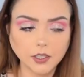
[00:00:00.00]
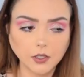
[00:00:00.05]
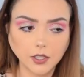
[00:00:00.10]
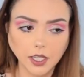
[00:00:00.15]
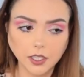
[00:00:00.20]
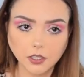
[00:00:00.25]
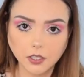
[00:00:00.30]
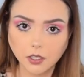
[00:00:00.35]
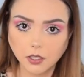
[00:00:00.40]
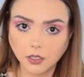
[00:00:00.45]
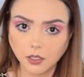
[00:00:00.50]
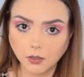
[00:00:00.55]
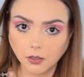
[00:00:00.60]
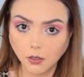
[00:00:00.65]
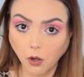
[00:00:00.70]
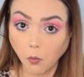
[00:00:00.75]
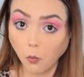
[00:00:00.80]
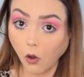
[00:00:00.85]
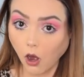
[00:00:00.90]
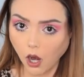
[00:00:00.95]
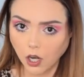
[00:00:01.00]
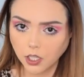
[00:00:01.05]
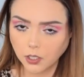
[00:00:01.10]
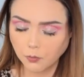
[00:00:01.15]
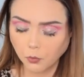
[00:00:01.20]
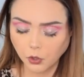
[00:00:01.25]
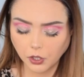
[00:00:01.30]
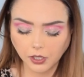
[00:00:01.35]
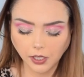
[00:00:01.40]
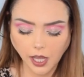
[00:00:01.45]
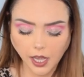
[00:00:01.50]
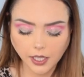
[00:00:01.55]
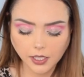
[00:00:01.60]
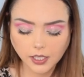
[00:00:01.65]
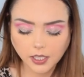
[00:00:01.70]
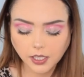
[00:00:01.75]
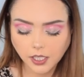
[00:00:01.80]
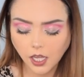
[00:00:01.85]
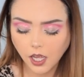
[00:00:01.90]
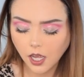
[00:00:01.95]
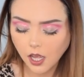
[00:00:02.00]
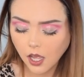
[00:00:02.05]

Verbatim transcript: So that's a wash, more or less.